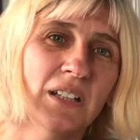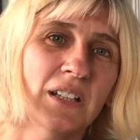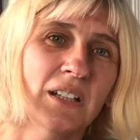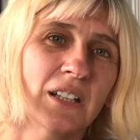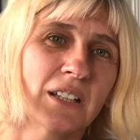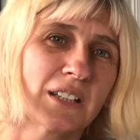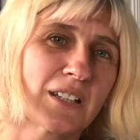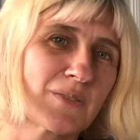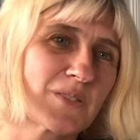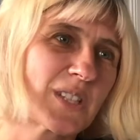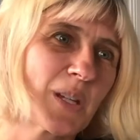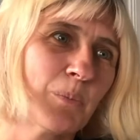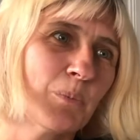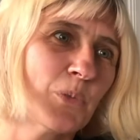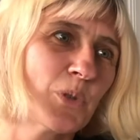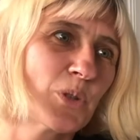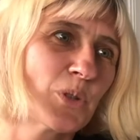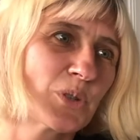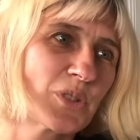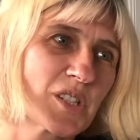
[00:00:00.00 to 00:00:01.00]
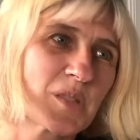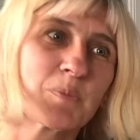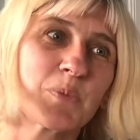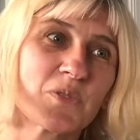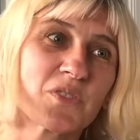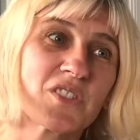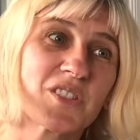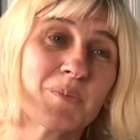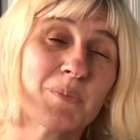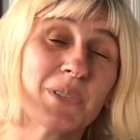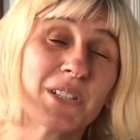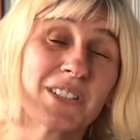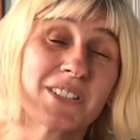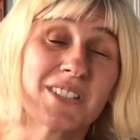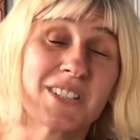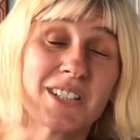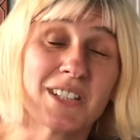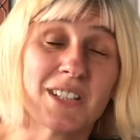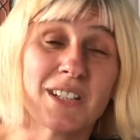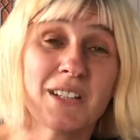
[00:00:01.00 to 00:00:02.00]
gives them more
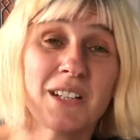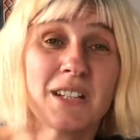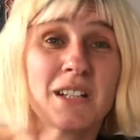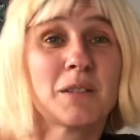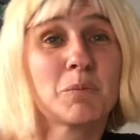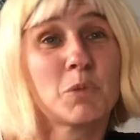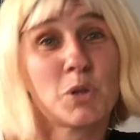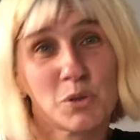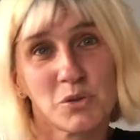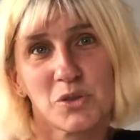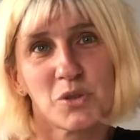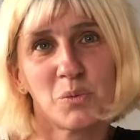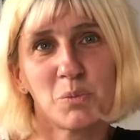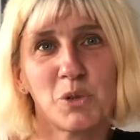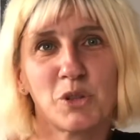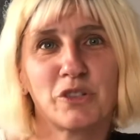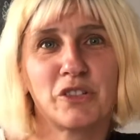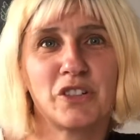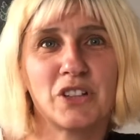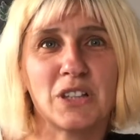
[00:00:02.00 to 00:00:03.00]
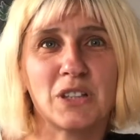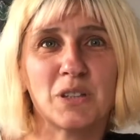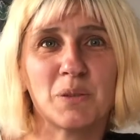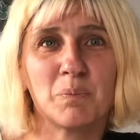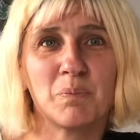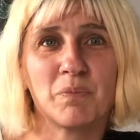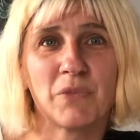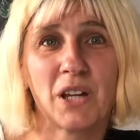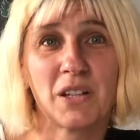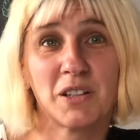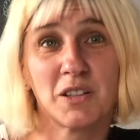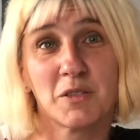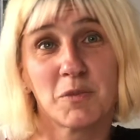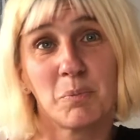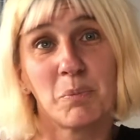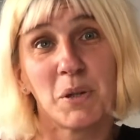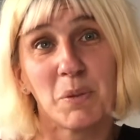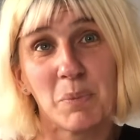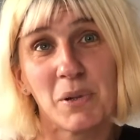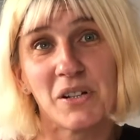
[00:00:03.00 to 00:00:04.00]
responsibility, also more freedom, and it
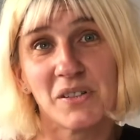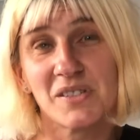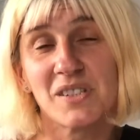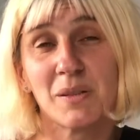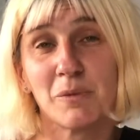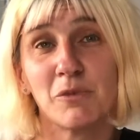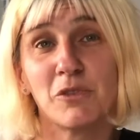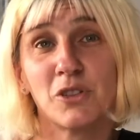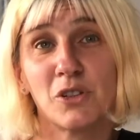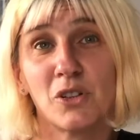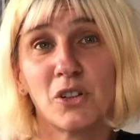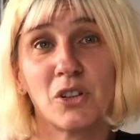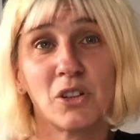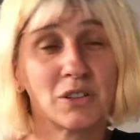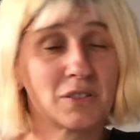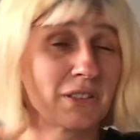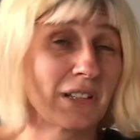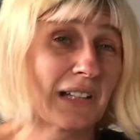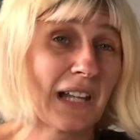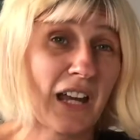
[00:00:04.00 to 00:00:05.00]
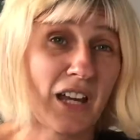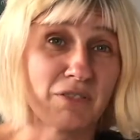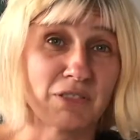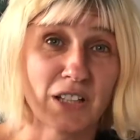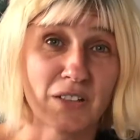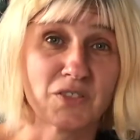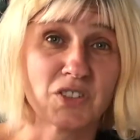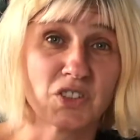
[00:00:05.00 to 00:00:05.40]
prepares them for the life after